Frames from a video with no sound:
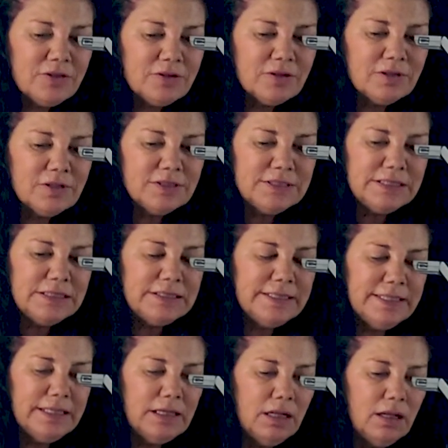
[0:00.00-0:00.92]
the little
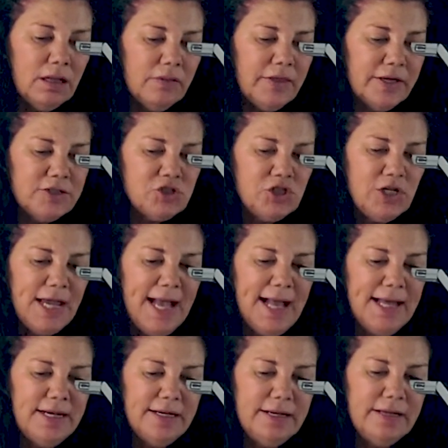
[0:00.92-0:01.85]
detail that she
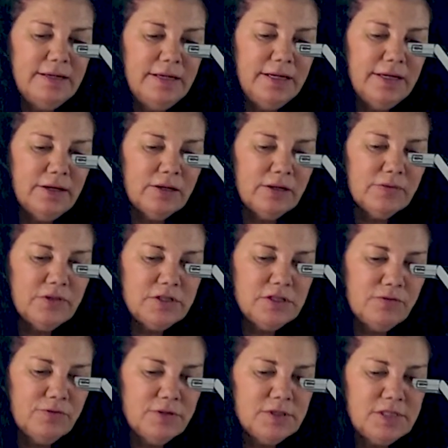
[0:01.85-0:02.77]
added in here, the
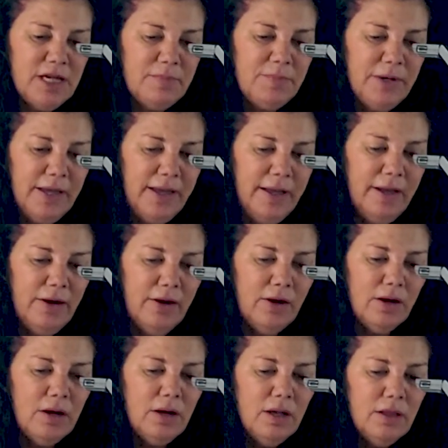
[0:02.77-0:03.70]
different type of
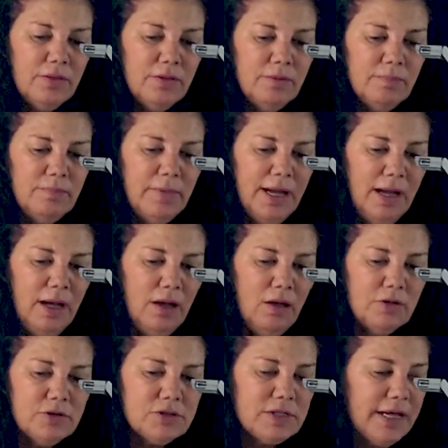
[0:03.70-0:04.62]
hair, the
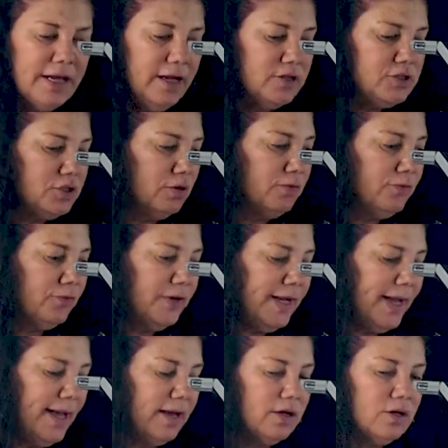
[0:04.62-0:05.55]
mouth. And don't
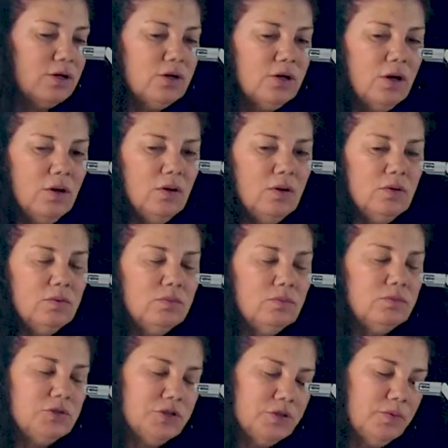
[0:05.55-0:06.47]
forget, go
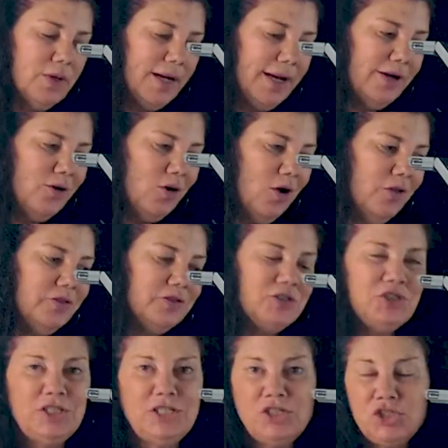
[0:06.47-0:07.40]
to what I call the cheat